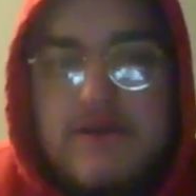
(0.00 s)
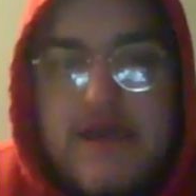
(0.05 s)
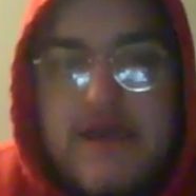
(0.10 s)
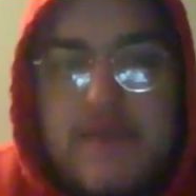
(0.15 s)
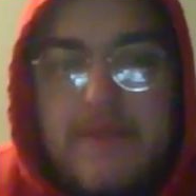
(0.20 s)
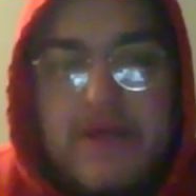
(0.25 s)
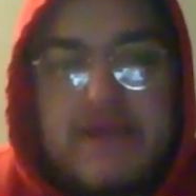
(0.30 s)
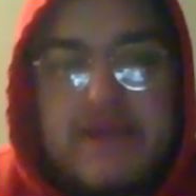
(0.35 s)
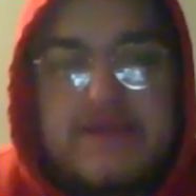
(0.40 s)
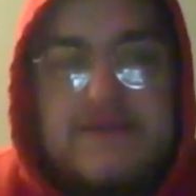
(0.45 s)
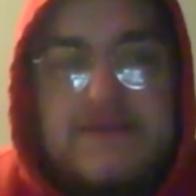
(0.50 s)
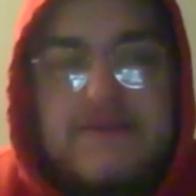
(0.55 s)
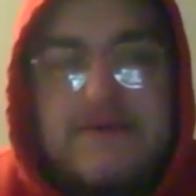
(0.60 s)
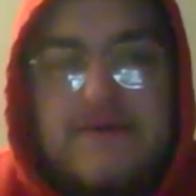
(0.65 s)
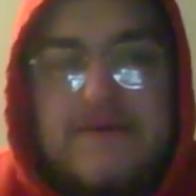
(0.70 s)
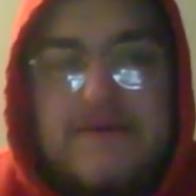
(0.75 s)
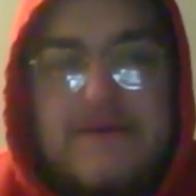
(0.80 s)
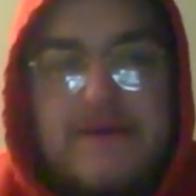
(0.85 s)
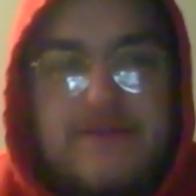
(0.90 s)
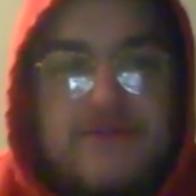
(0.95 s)
and like
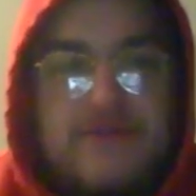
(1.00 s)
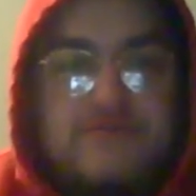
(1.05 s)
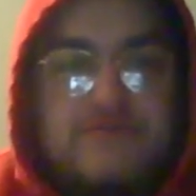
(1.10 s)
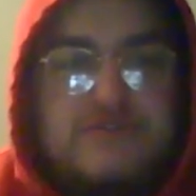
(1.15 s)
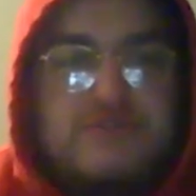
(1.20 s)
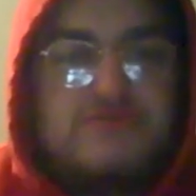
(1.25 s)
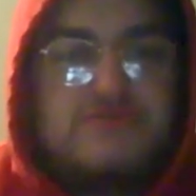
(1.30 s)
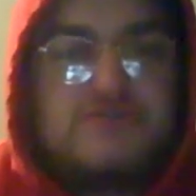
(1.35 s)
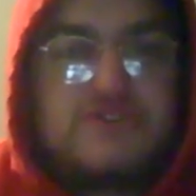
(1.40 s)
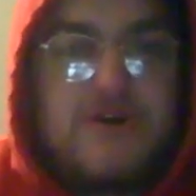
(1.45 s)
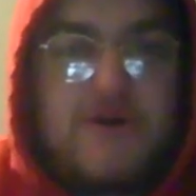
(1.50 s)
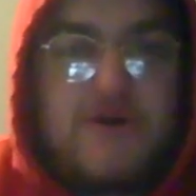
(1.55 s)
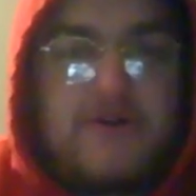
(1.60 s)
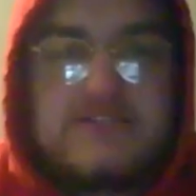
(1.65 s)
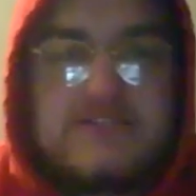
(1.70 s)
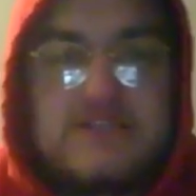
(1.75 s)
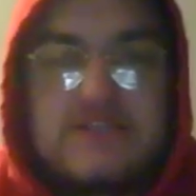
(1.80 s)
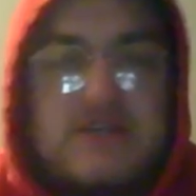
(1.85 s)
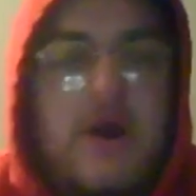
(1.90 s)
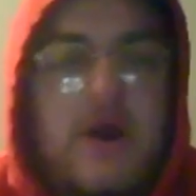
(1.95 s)
through two
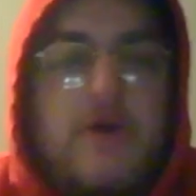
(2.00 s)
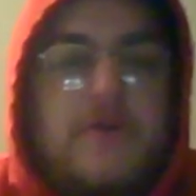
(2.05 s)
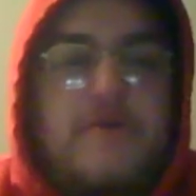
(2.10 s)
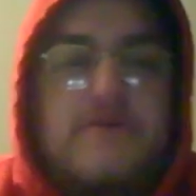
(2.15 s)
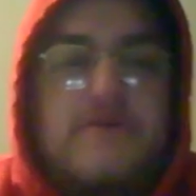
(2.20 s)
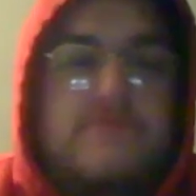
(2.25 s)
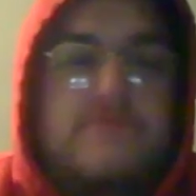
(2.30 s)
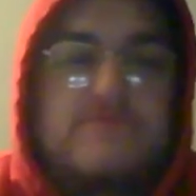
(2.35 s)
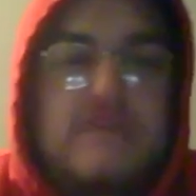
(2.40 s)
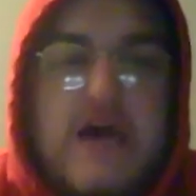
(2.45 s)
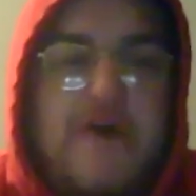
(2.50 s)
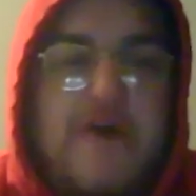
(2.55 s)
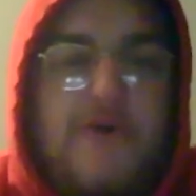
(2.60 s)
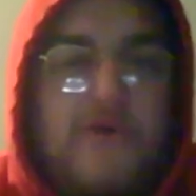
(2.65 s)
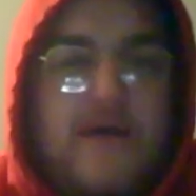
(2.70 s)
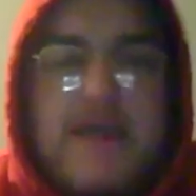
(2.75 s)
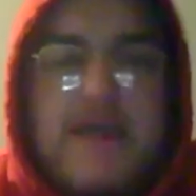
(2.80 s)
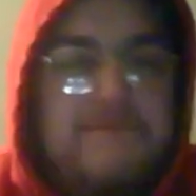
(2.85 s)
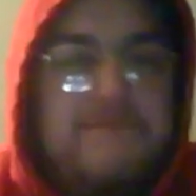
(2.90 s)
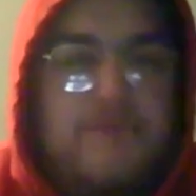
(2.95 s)
starts, and Cutter
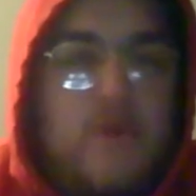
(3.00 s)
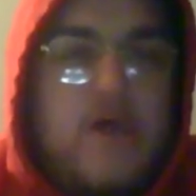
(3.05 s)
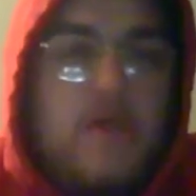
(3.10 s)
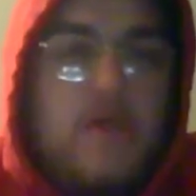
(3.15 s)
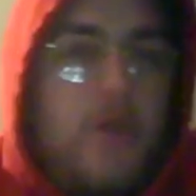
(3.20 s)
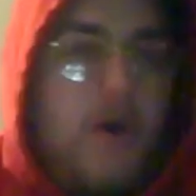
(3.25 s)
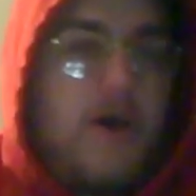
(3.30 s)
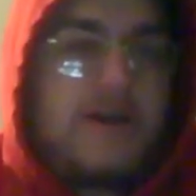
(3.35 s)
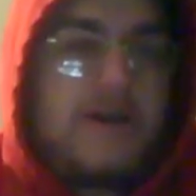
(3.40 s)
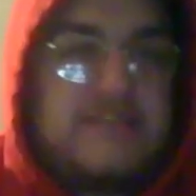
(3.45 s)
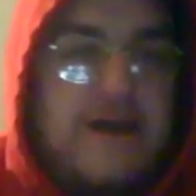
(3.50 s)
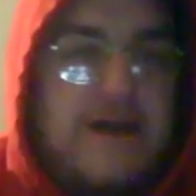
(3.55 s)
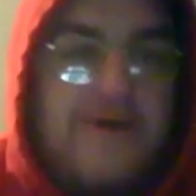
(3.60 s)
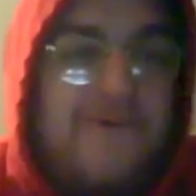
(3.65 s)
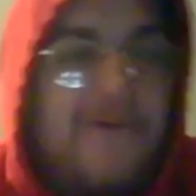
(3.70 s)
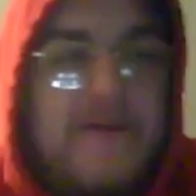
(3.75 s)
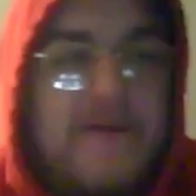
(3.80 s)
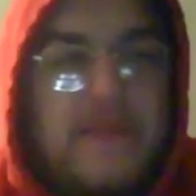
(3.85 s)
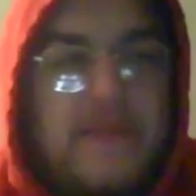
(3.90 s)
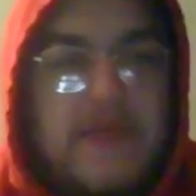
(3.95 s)
dealt and Whitlock
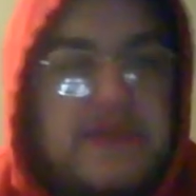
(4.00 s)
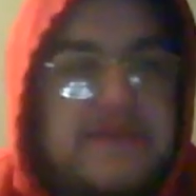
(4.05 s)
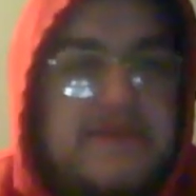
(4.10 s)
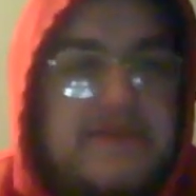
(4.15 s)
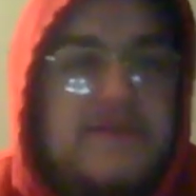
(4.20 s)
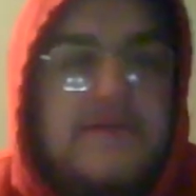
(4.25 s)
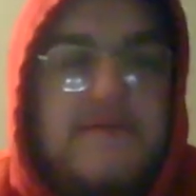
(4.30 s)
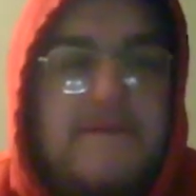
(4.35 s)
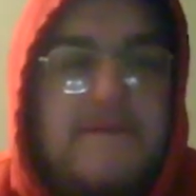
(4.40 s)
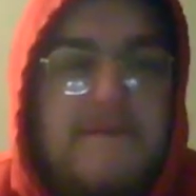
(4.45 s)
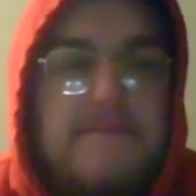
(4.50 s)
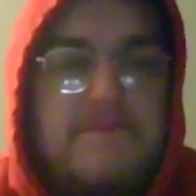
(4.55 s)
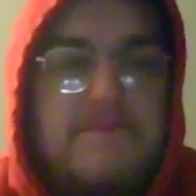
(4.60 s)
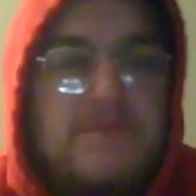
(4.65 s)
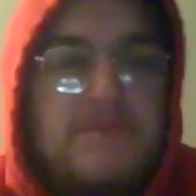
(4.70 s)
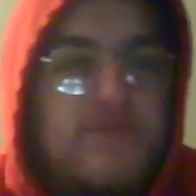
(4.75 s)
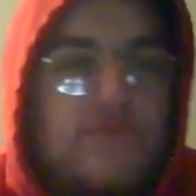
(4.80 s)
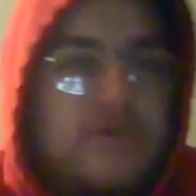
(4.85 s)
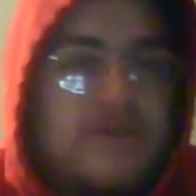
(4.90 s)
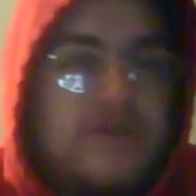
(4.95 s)
dealt, and like
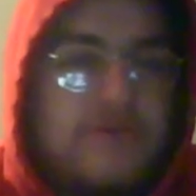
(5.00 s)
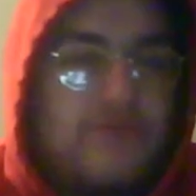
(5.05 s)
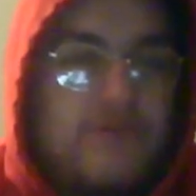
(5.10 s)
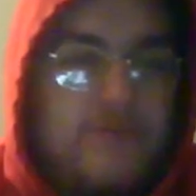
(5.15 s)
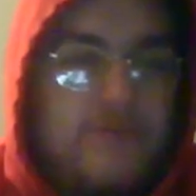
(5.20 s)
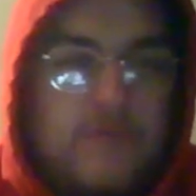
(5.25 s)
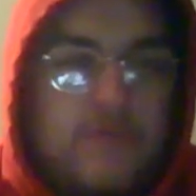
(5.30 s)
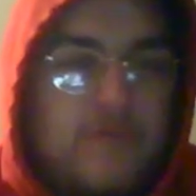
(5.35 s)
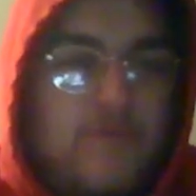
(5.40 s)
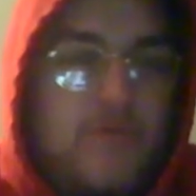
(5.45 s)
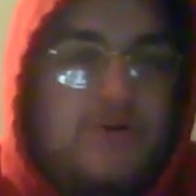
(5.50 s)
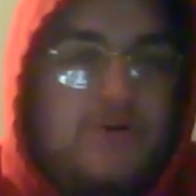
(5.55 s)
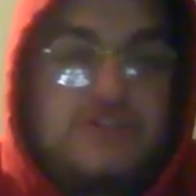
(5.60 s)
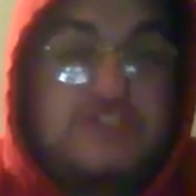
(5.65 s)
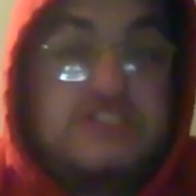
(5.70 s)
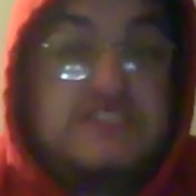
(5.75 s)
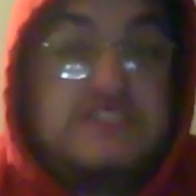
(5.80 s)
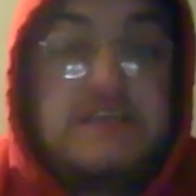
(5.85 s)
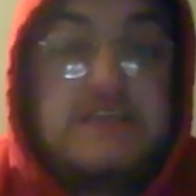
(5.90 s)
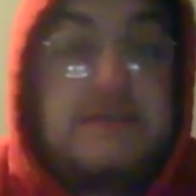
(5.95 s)
we're
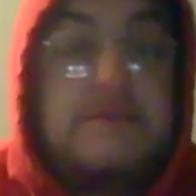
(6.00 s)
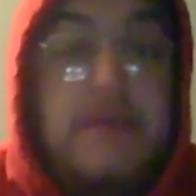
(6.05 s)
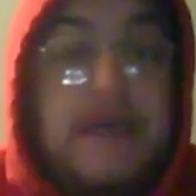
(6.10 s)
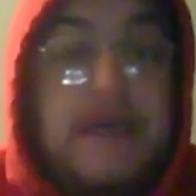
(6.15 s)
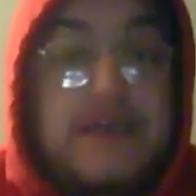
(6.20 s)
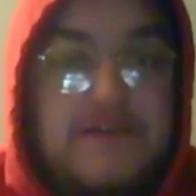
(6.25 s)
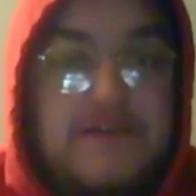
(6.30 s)
just dealing.